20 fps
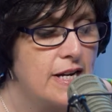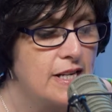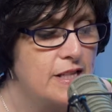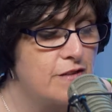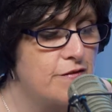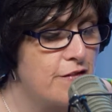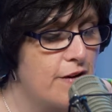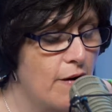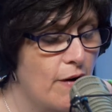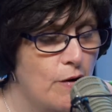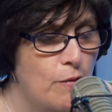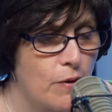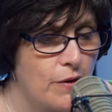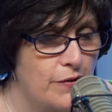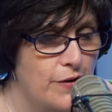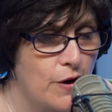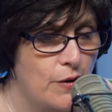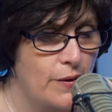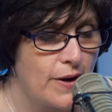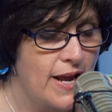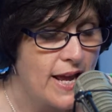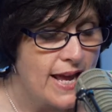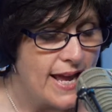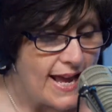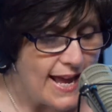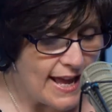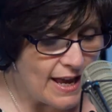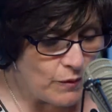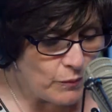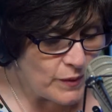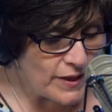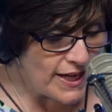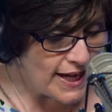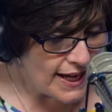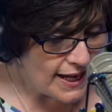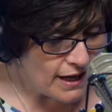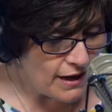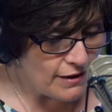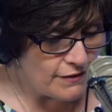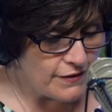It's very well known. And we
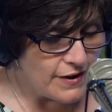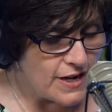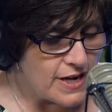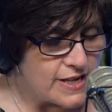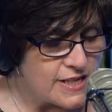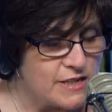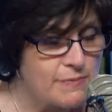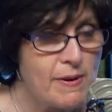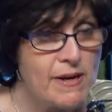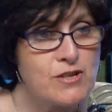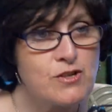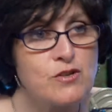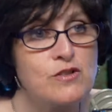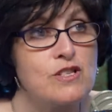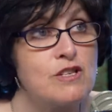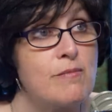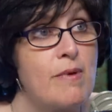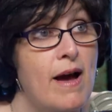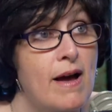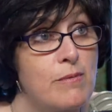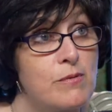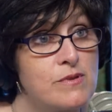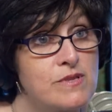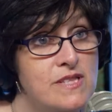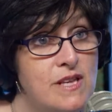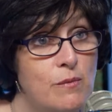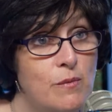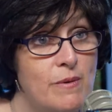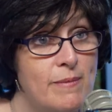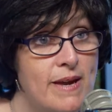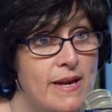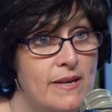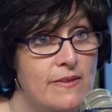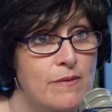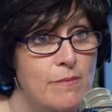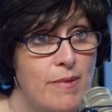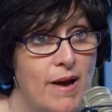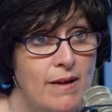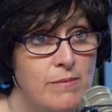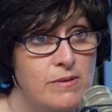have specialty Bibles that we make at
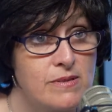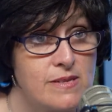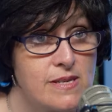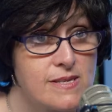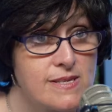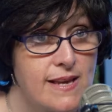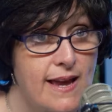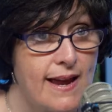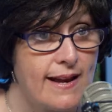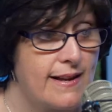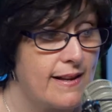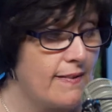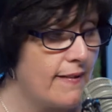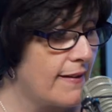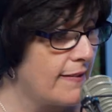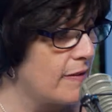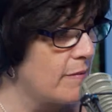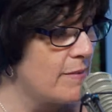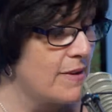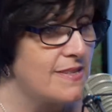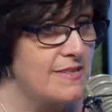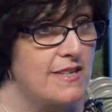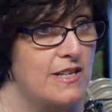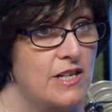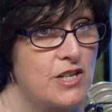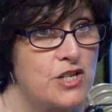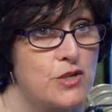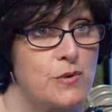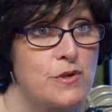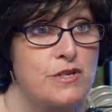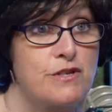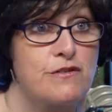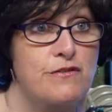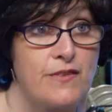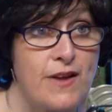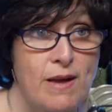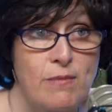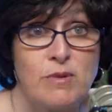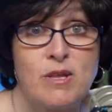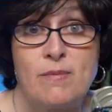the Bible Society, like the Messianic Jewish
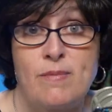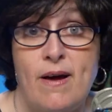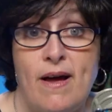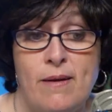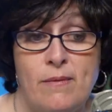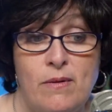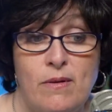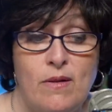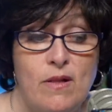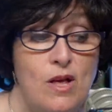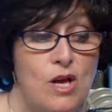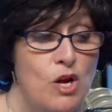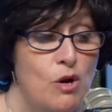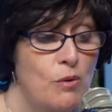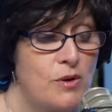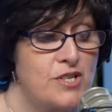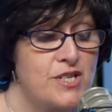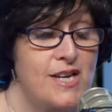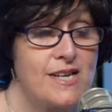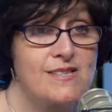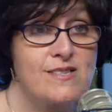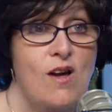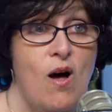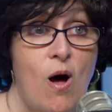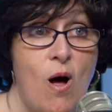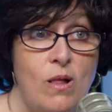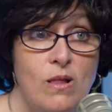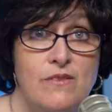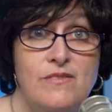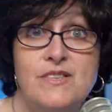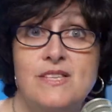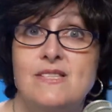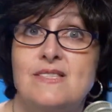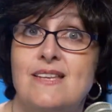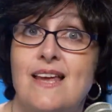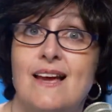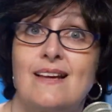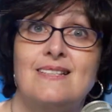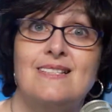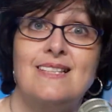Family Bible, which has all of this
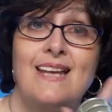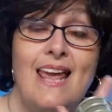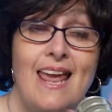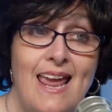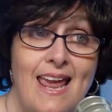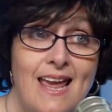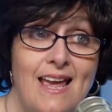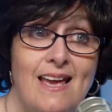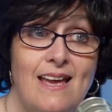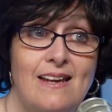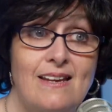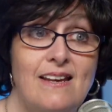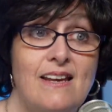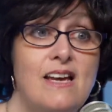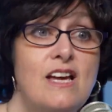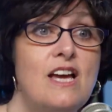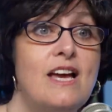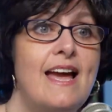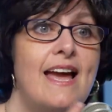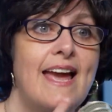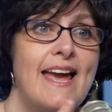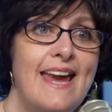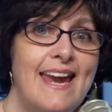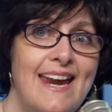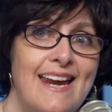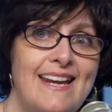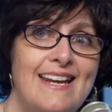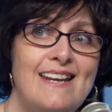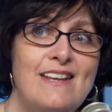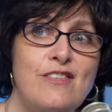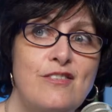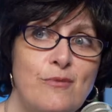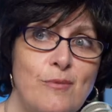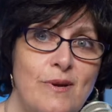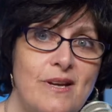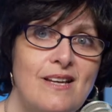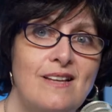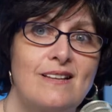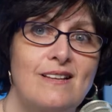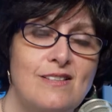text and
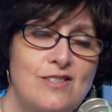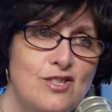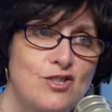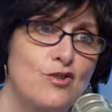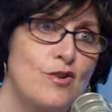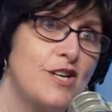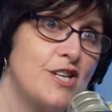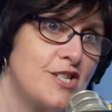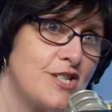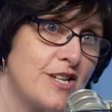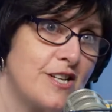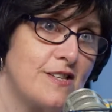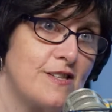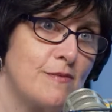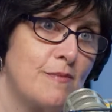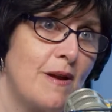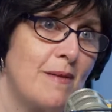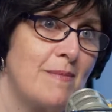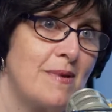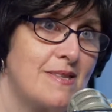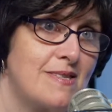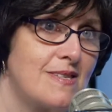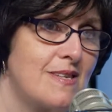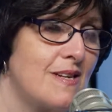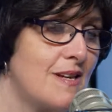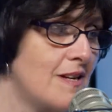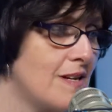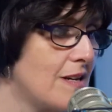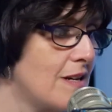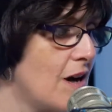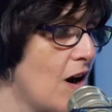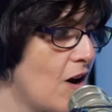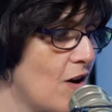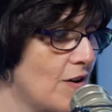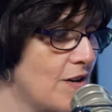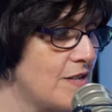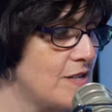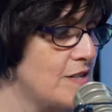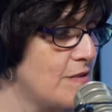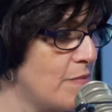83 illustrations by Messianic
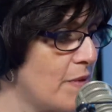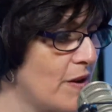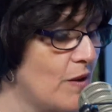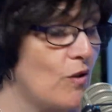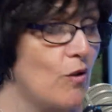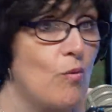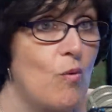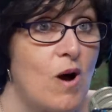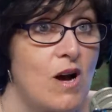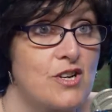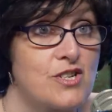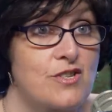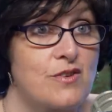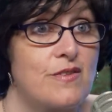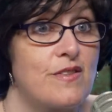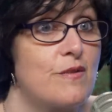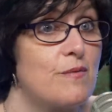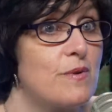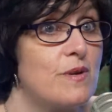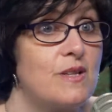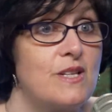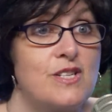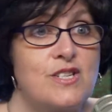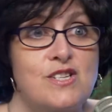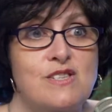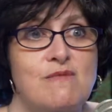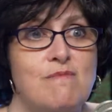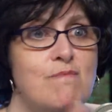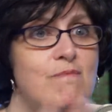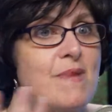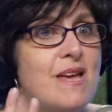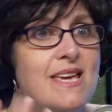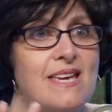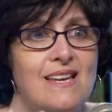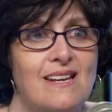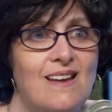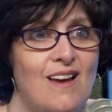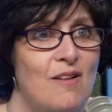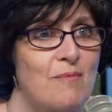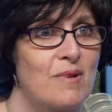artist Michael Washer that really just make
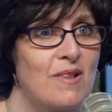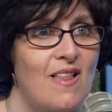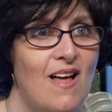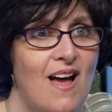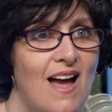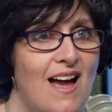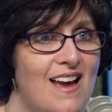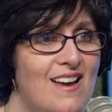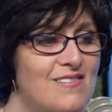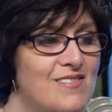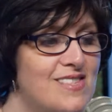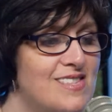it come alive.